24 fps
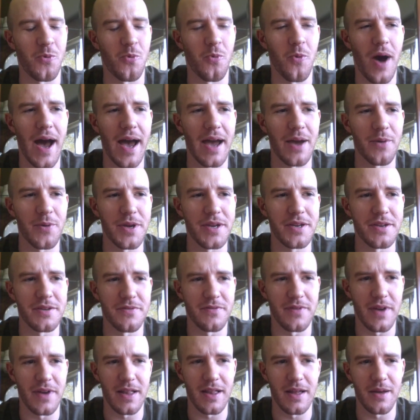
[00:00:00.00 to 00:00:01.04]
why we
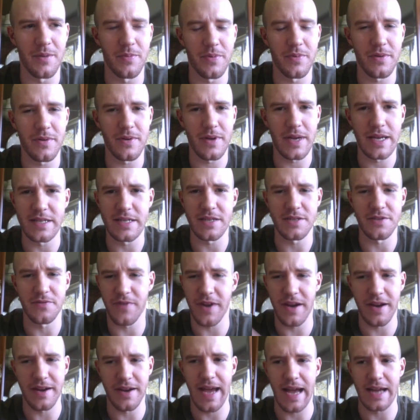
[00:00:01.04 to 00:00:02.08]
develop, because it's
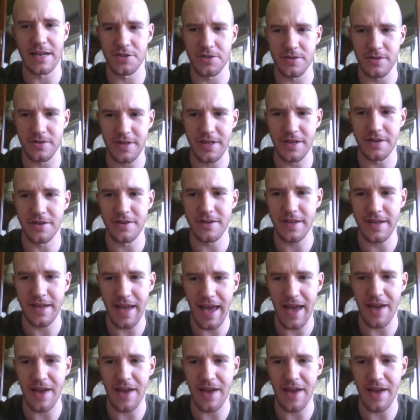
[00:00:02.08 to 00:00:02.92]
very natural. Literally,